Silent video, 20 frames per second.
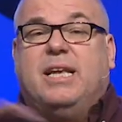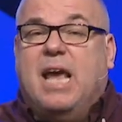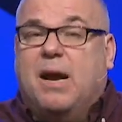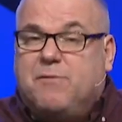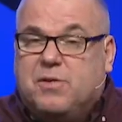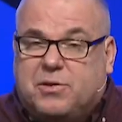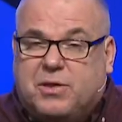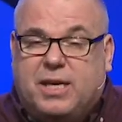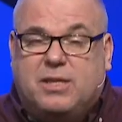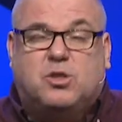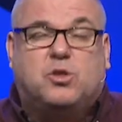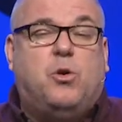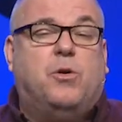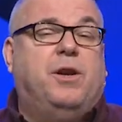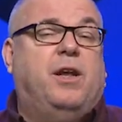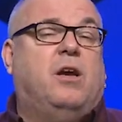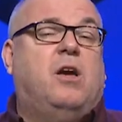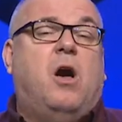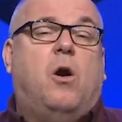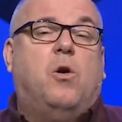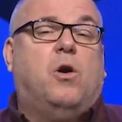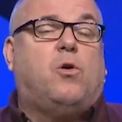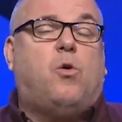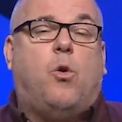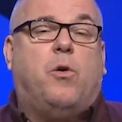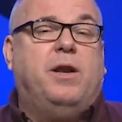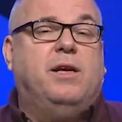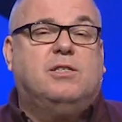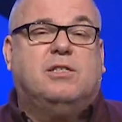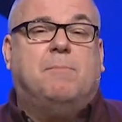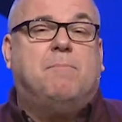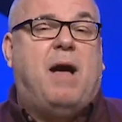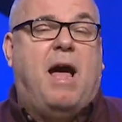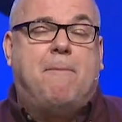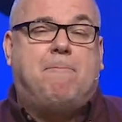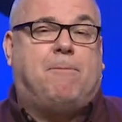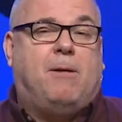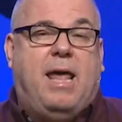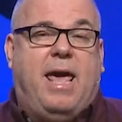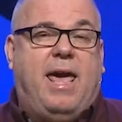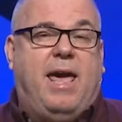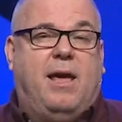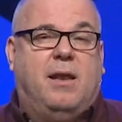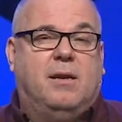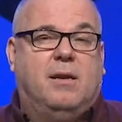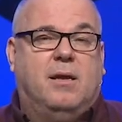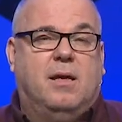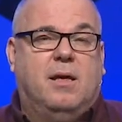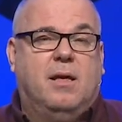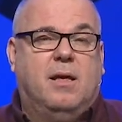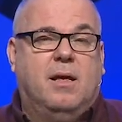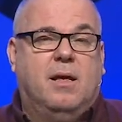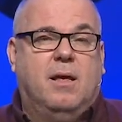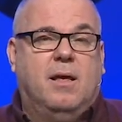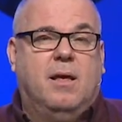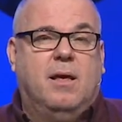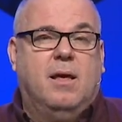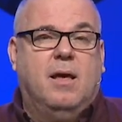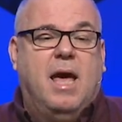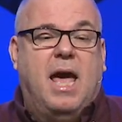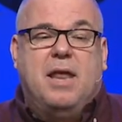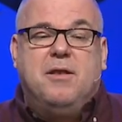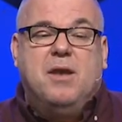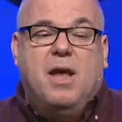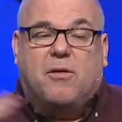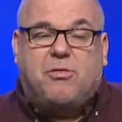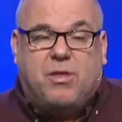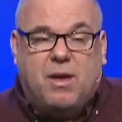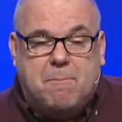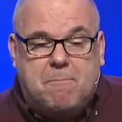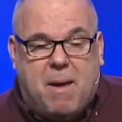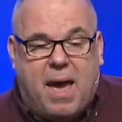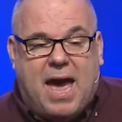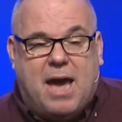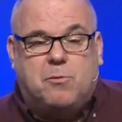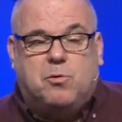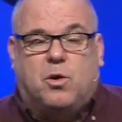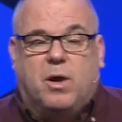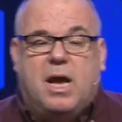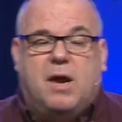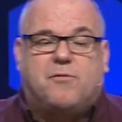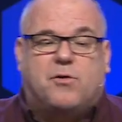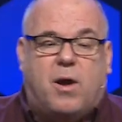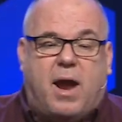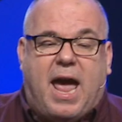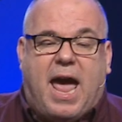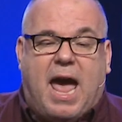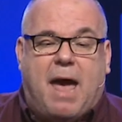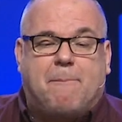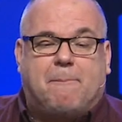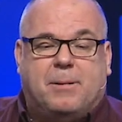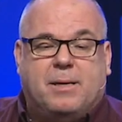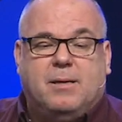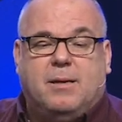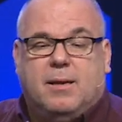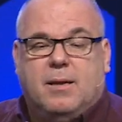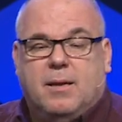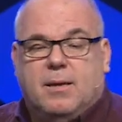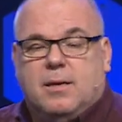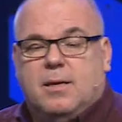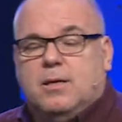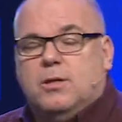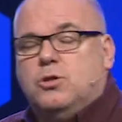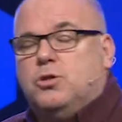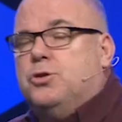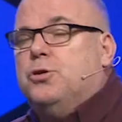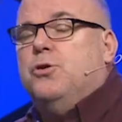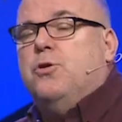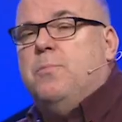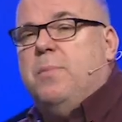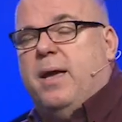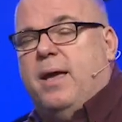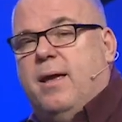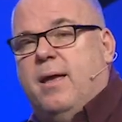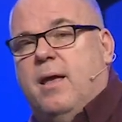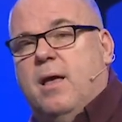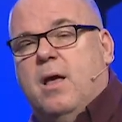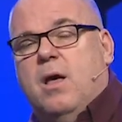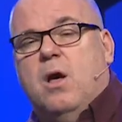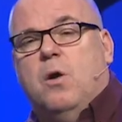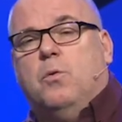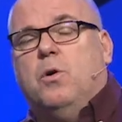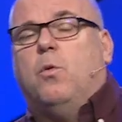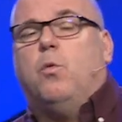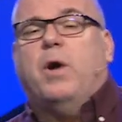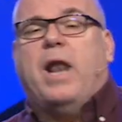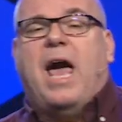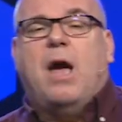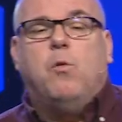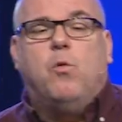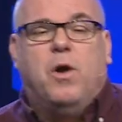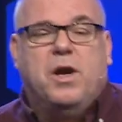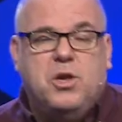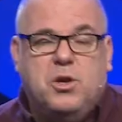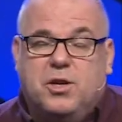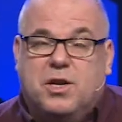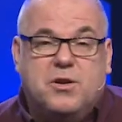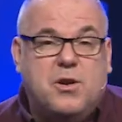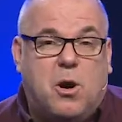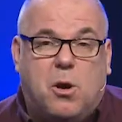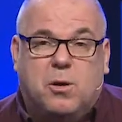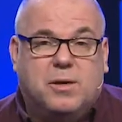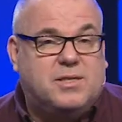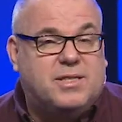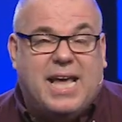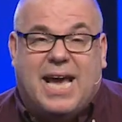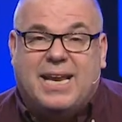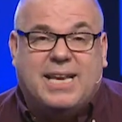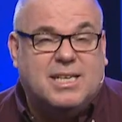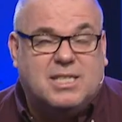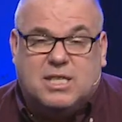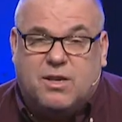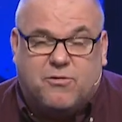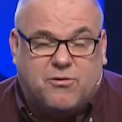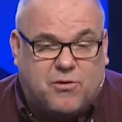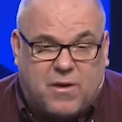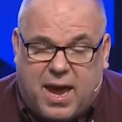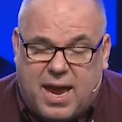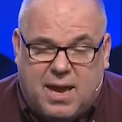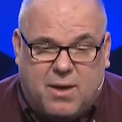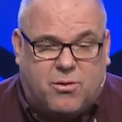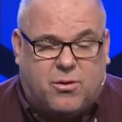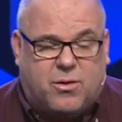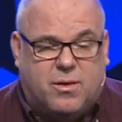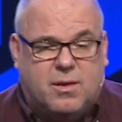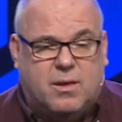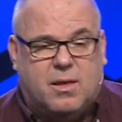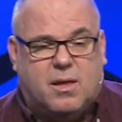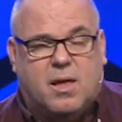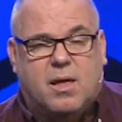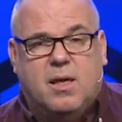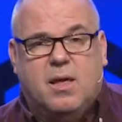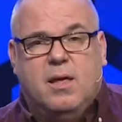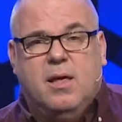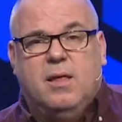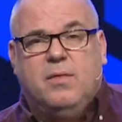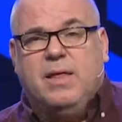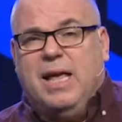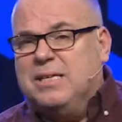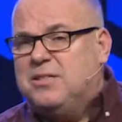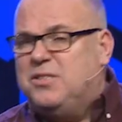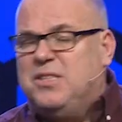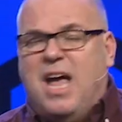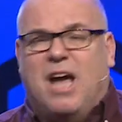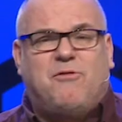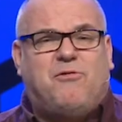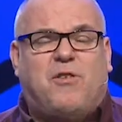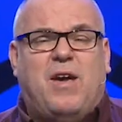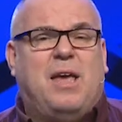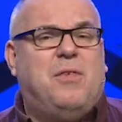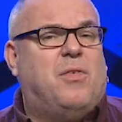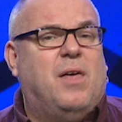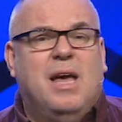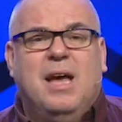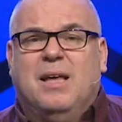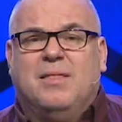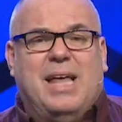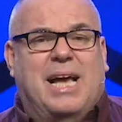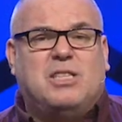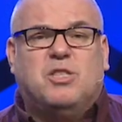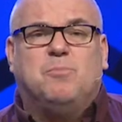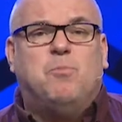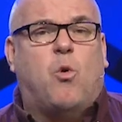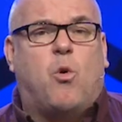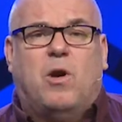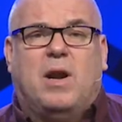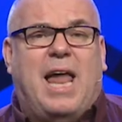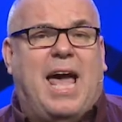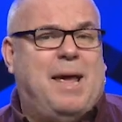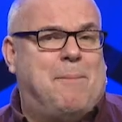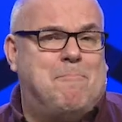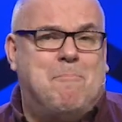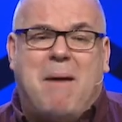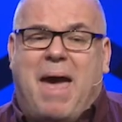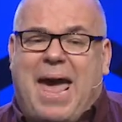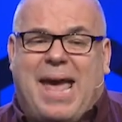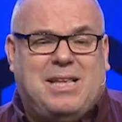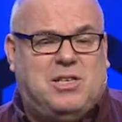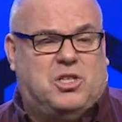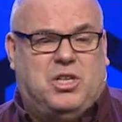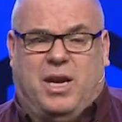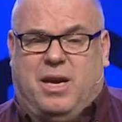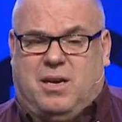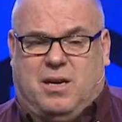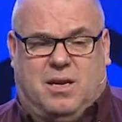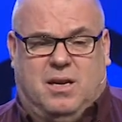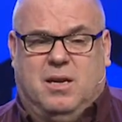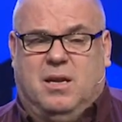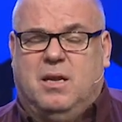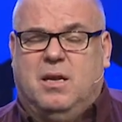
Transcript: and everything's going to go according to my plan and nothing bad will ever happen to me. Well, what I want you to know is that isn't faith. That's not faith. That's more like magic.